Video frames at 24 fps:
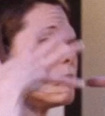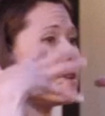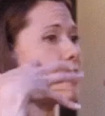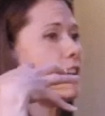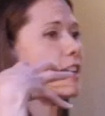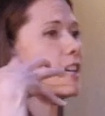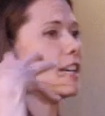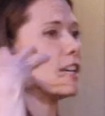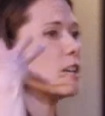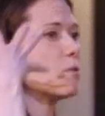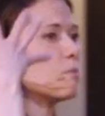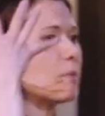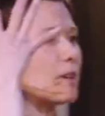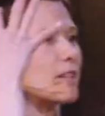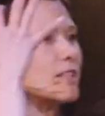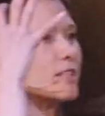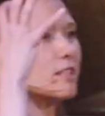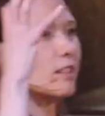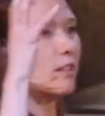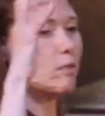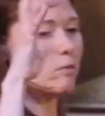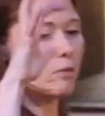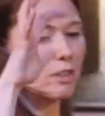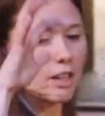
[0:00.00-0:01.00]
making based
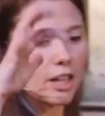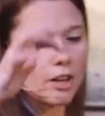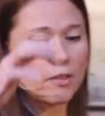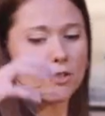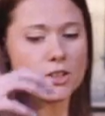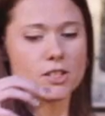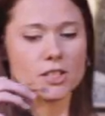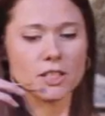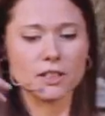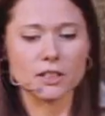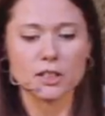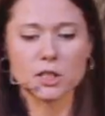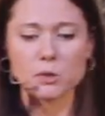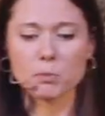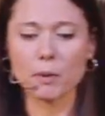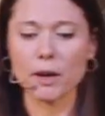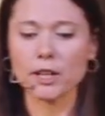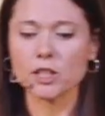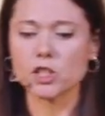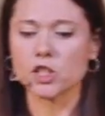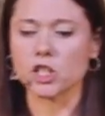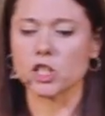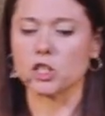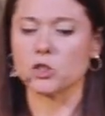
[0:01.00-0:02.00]
on whatever's in the
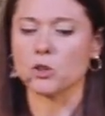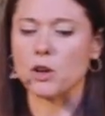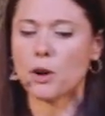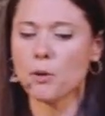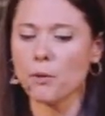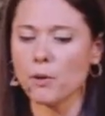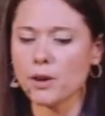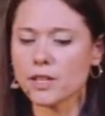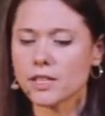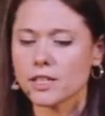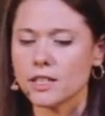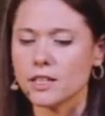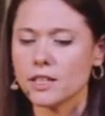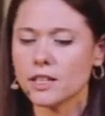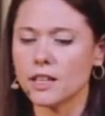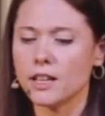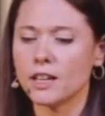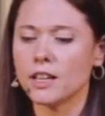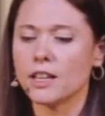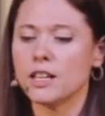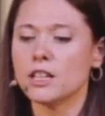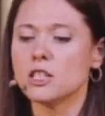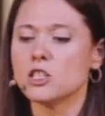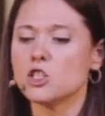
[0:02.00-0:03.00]
spreadsheet. So I wasn't
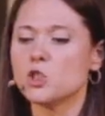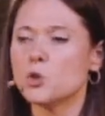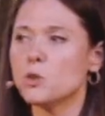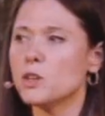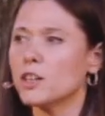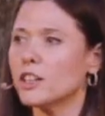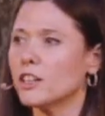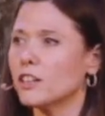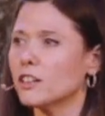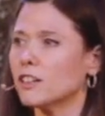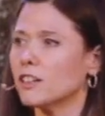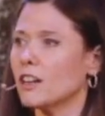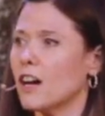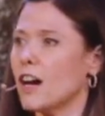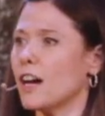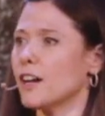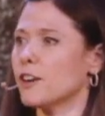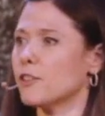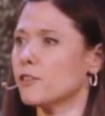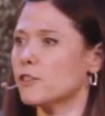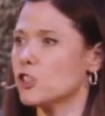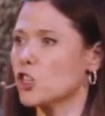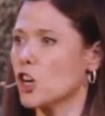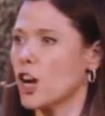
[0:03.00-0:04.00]
doing a lot
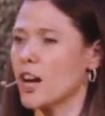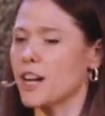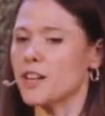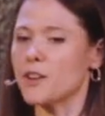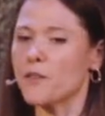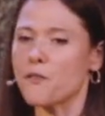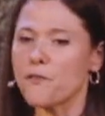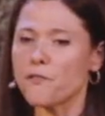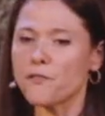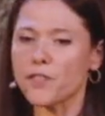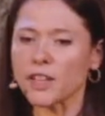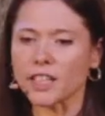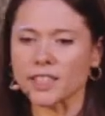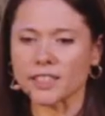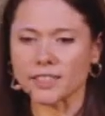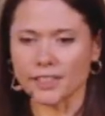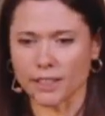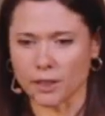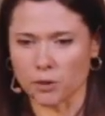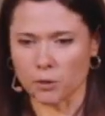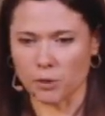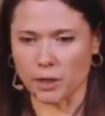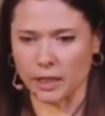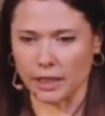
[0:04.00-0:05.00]
of trying to fix
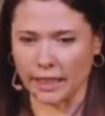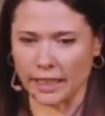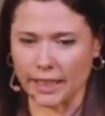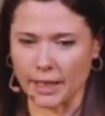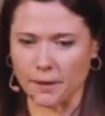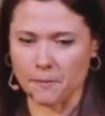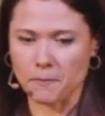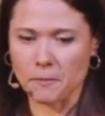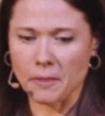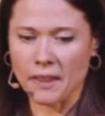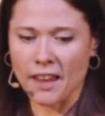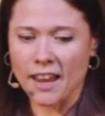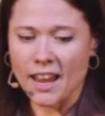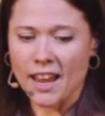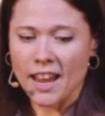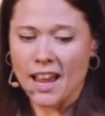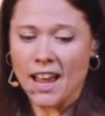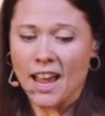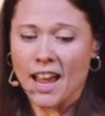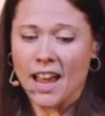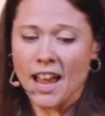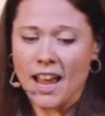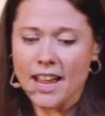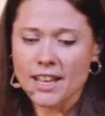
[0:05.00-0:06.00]
it, really.
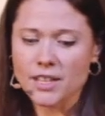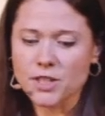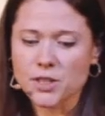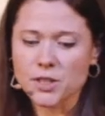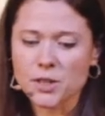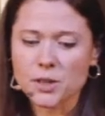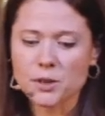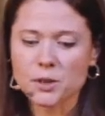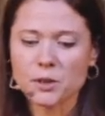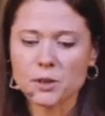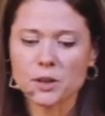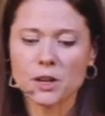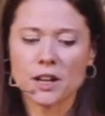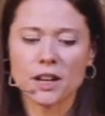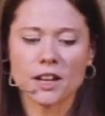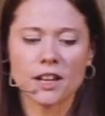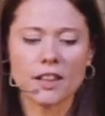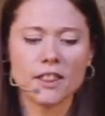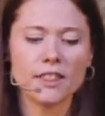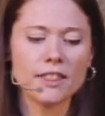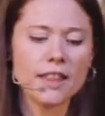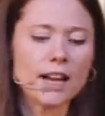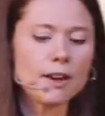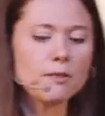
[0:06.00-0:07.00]
And so
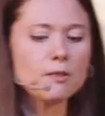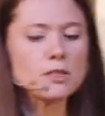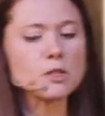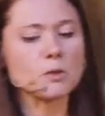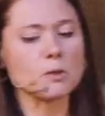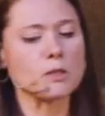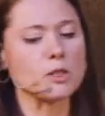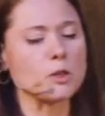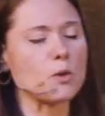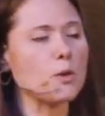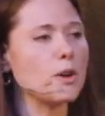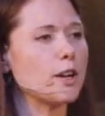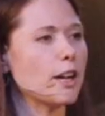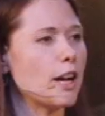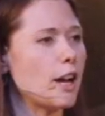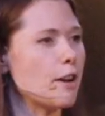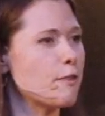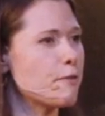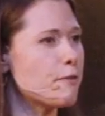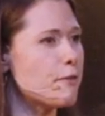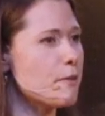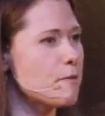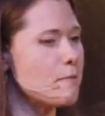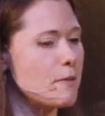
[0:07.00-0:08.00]
that was what's going
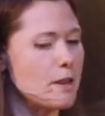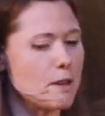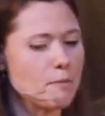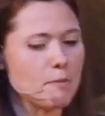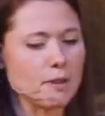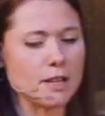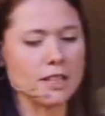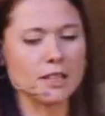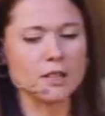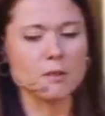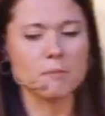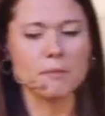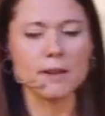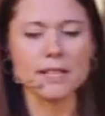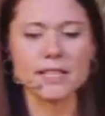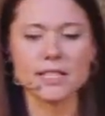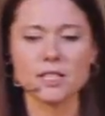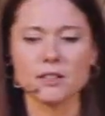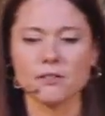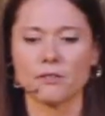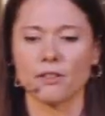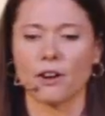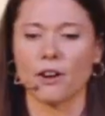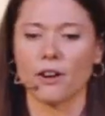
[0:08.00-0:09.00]
on for me, but in the midst
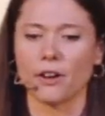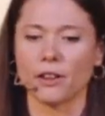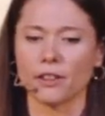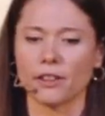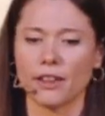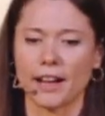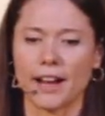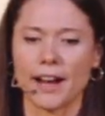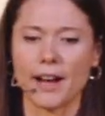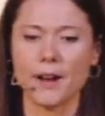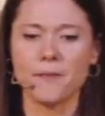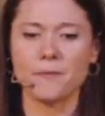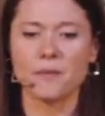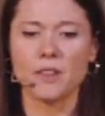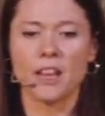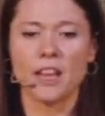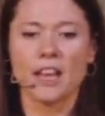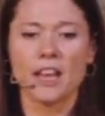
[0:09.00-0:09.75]
of all that,